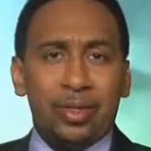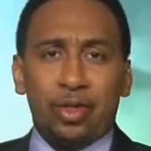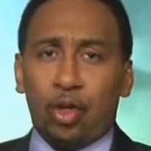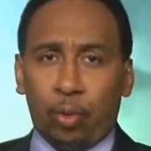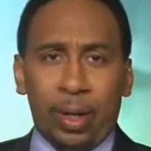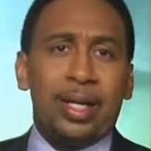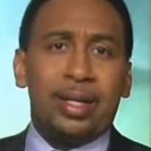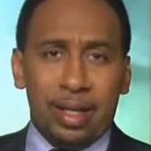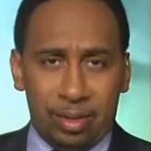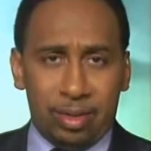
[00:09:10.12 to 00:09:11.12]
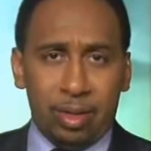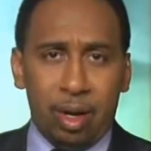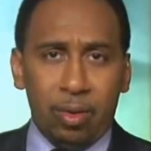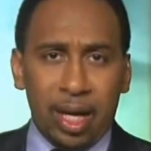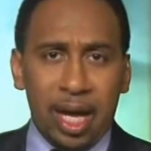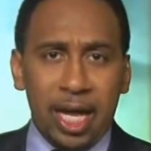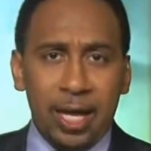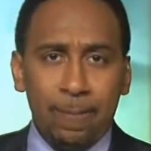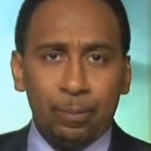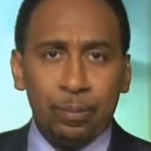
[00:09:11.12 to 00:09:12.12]
his greatness,
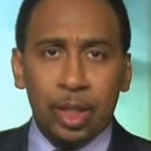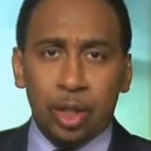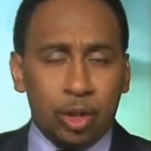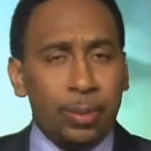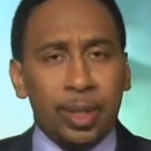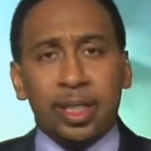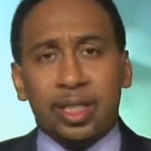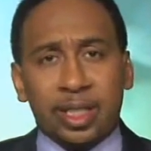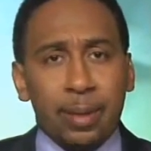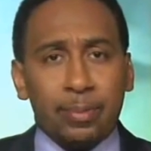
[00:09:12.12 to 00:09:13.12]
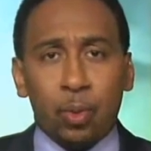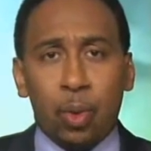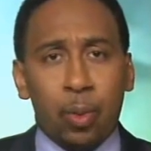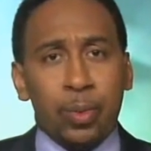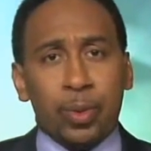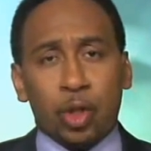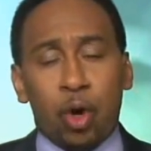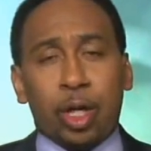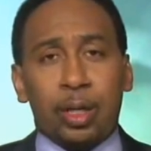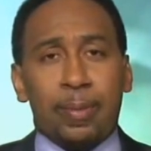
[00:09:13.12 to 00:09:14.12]
okay? Similar, Skip, to what we were
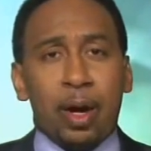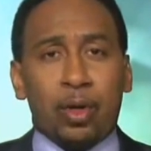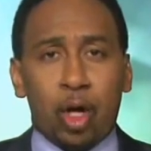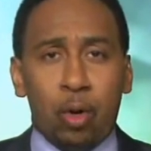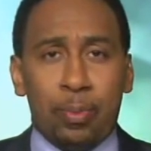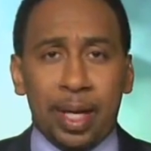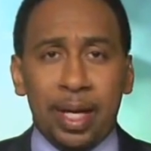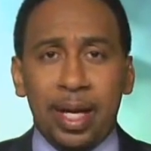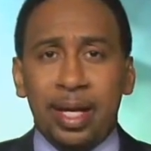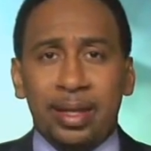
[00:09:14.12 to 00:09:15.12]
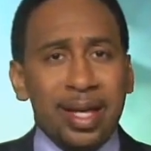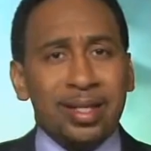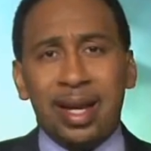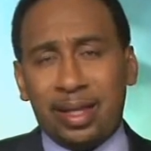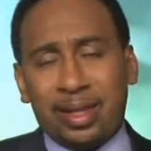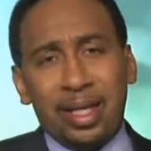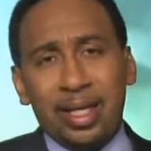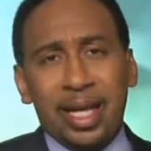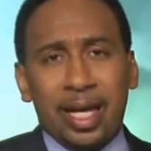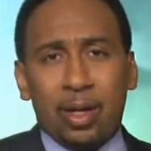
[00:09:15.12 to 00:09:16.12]
talking about Kobe. There's nothing
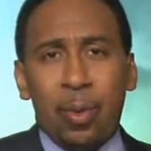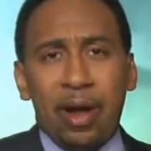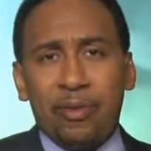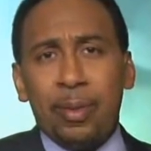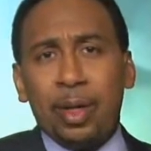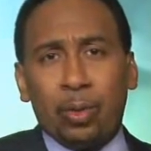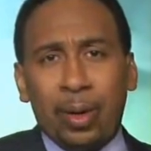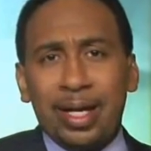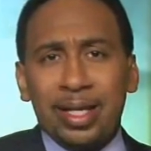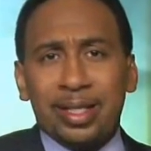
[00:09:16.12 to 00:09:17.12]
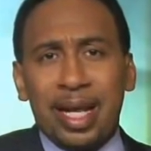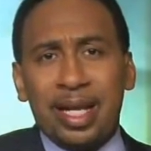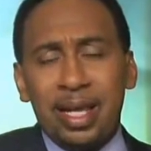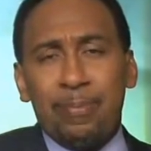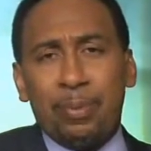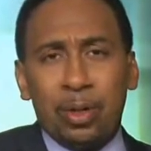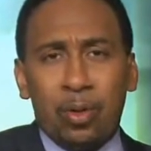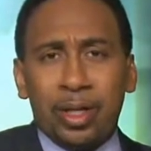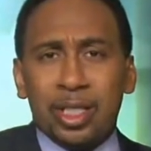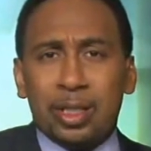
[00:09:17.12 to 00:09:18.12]
to take away from the greatness that he put
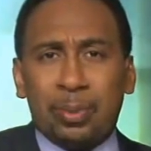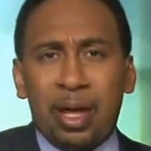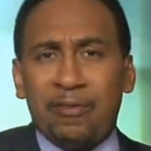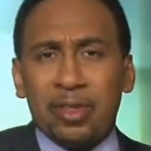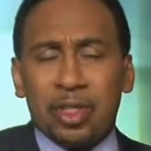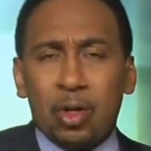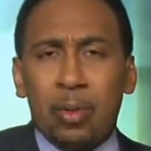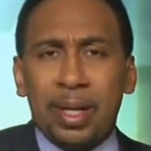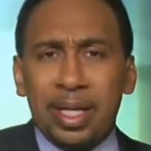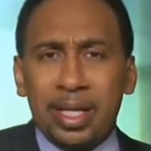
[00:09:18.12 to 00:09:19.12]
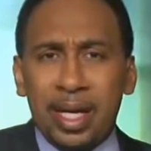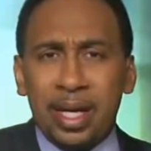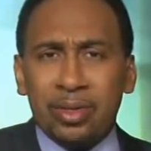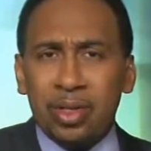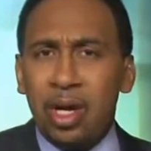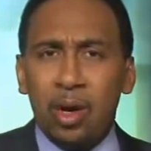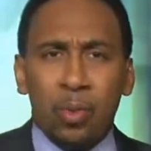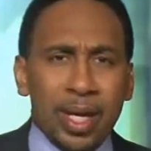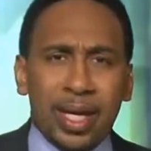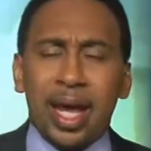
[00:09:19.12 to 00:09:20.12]
on display for so many years.
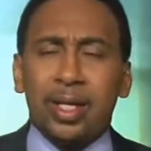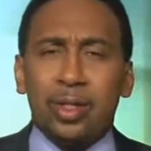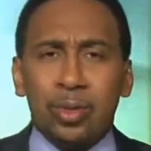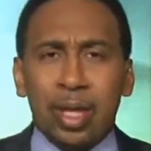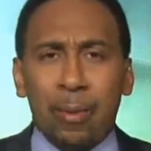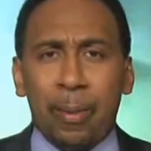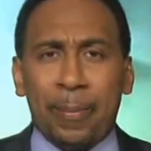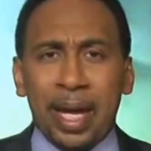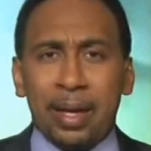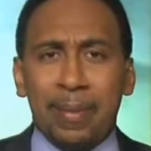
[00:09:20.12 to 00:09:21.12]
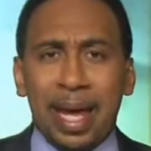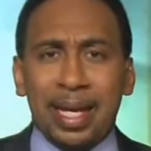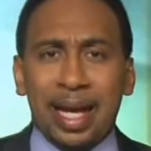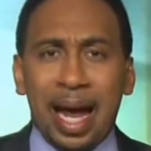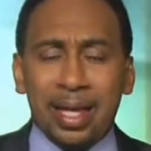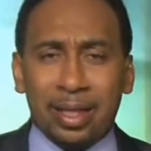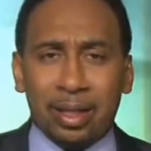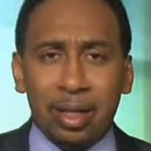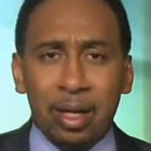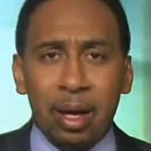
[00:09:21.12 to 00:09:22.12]
We can't do that with Peyton Manning
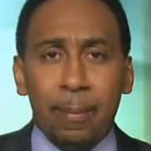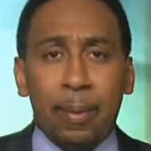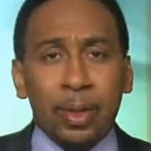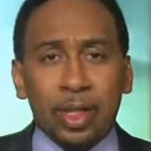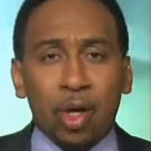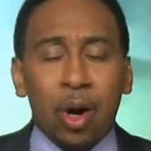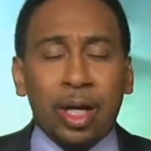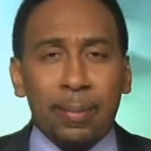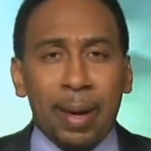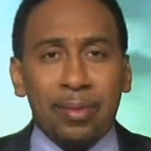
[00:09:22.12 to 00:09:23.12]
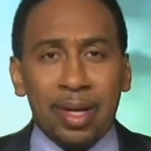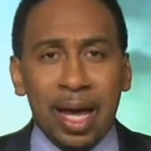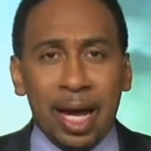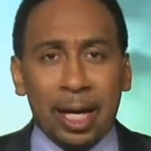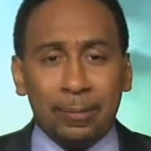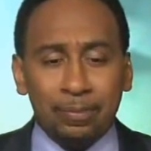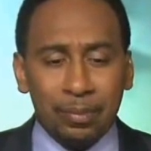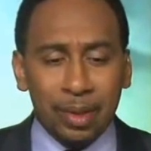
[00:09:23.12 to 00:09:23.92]
either. But we're talking about now.